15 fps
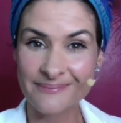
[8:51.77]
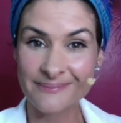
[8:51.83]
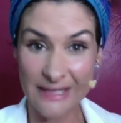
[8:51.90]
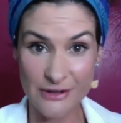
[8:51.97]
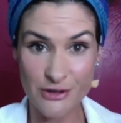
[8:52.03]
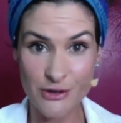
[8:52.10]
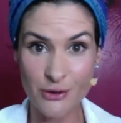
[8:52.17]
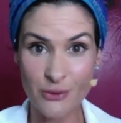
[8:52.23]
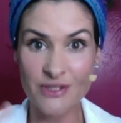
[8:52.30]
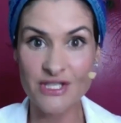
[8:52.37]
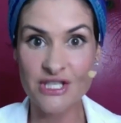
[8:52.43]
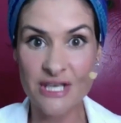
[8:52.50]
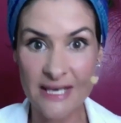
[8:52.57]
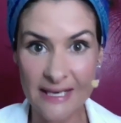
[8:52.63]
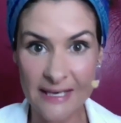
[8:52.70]
That's your
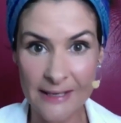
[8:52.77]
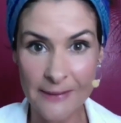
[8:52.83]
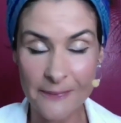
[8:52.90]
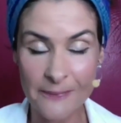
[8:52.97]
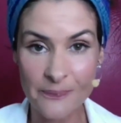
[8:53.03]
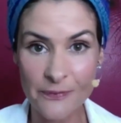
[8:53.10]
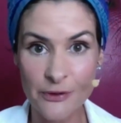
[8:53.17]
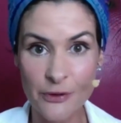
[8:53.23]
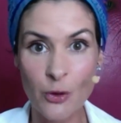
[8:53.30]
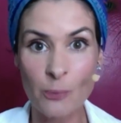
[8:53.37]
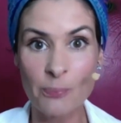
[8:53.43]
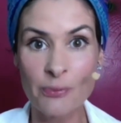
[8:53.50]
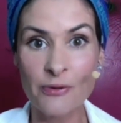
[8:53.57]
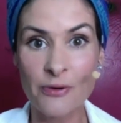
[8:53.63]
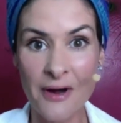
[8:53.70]
chi, your
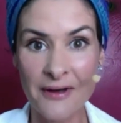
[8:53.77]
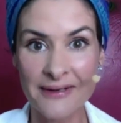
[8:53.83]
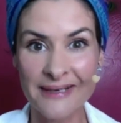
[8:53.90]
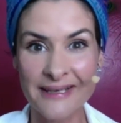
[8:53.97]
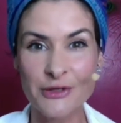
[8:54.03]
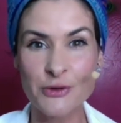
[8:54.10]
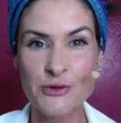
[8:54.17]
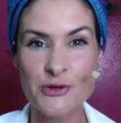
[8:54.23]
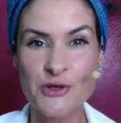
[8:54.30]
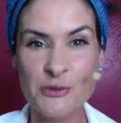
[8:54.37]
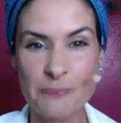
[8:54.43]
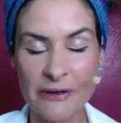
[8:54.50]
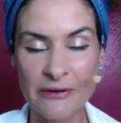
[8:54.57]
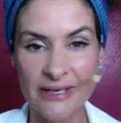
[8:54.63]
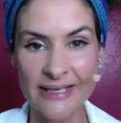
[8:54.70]
prana, your
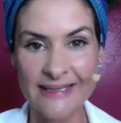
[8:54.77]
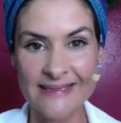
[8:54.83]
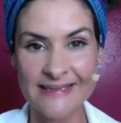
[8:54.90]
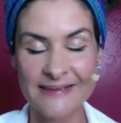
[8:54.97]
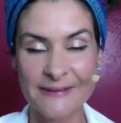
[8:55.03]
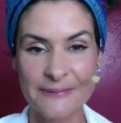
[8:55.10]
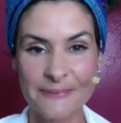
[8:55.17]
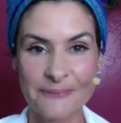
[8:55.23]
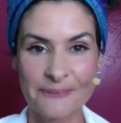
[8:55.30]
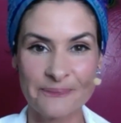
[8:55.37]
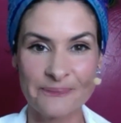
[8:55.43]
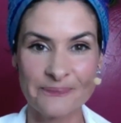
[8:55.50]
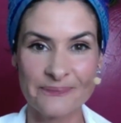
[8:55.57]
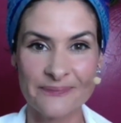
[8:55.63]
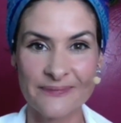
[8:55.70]
spirit.
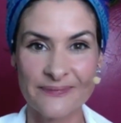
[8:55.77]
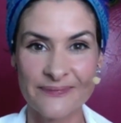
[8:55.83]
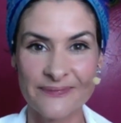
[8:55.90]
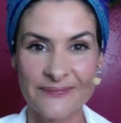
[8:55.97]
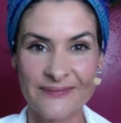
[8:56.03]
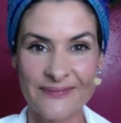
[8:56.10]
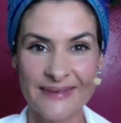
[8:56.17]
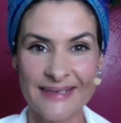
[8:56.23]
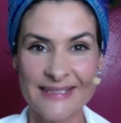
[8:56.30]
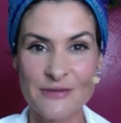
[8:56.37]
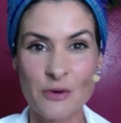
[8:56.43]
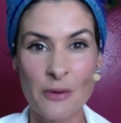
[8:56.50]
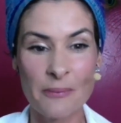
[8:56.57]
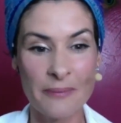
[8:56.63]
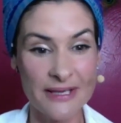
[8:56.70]
It's
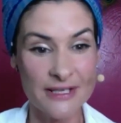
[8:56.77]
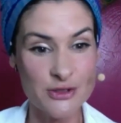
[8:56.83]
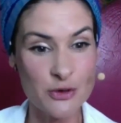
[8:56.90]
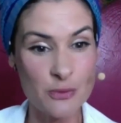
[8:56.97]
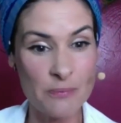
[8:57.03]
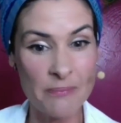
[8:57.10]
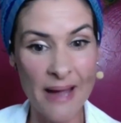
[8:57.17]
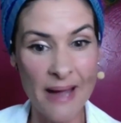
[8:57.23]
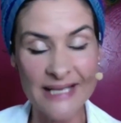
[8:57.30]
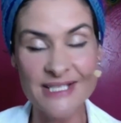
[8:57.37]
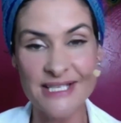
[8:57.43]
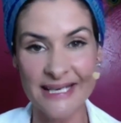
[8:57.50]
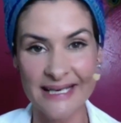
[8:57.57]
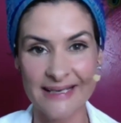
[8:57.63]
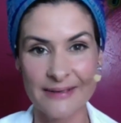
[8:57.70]
what makes you
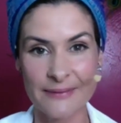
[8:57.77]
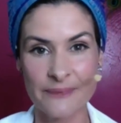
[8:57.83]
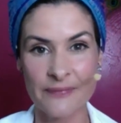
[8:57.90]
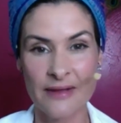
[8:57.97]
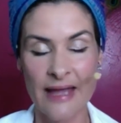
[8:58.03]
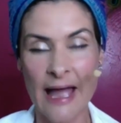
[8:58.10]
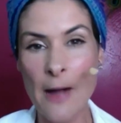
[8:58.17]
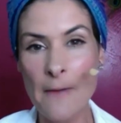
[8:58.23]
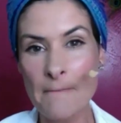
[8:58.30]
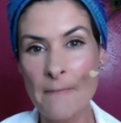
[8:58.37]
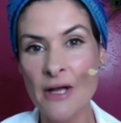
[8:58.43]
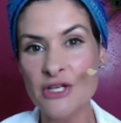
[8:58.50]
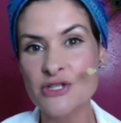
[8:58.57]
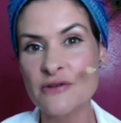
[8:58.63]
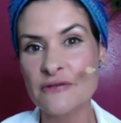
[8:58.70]
magic. How
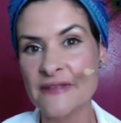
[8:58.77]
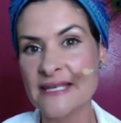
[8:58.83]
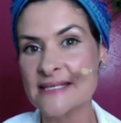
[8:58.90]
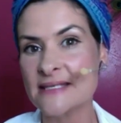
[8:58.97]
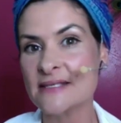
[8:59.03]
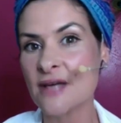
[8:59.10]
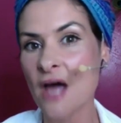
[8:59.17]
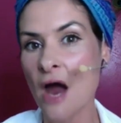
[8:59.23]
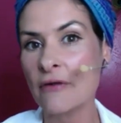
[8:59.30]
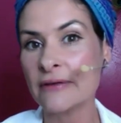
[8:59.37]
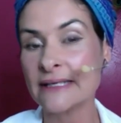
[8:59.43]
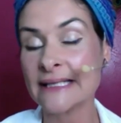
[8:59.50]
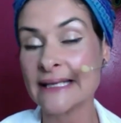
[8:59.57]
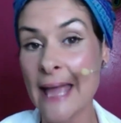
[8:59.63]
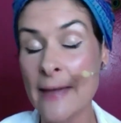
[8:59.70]
much of this is
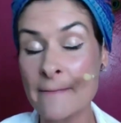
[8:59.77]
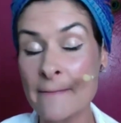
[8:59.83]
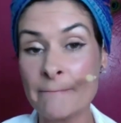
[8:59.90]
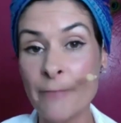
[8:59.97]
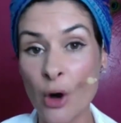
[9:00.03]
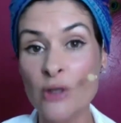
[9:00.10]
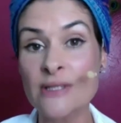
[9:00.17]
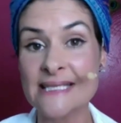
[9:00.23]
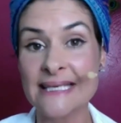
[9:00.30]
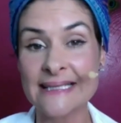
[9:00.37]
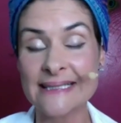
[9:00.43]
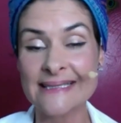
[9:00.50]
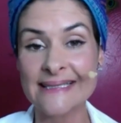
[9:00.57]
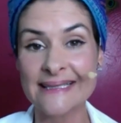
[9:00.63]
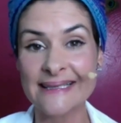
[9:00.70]
currently
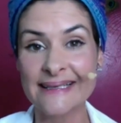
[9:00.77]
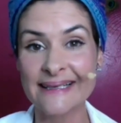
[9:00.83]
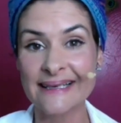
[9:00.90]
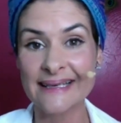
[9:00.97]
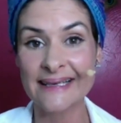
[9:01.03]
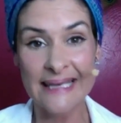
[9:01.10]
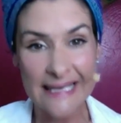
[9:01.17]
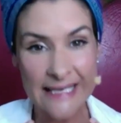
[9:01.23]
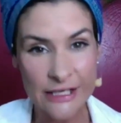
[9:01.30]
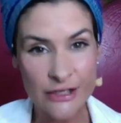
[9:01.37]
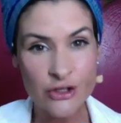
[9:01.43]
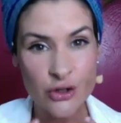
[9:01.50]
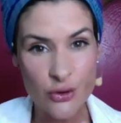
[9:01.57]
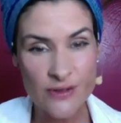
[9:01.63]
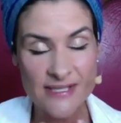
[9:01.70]
embodied
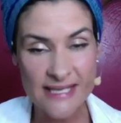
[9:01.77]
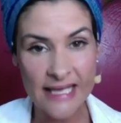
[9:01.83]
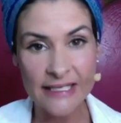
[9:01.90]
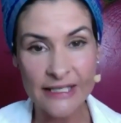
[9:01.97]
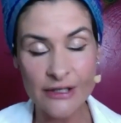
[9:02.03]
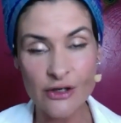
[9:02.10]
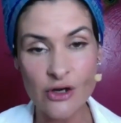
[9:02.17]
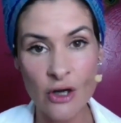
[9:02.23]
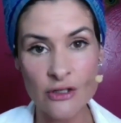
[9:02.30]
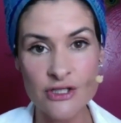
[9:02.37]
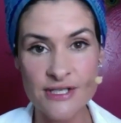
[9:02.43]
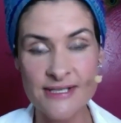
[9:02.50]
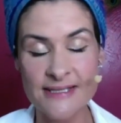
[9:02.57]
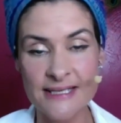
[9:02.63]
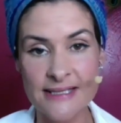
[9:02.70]
in your cellular
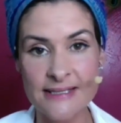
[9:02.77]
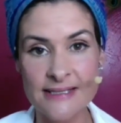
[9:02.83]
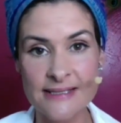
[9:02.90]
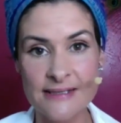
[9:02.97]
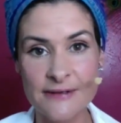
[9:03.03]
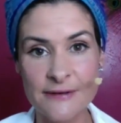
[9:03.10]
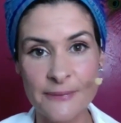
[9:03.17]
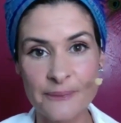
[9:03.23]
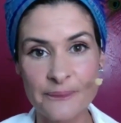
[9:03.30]
consciousness?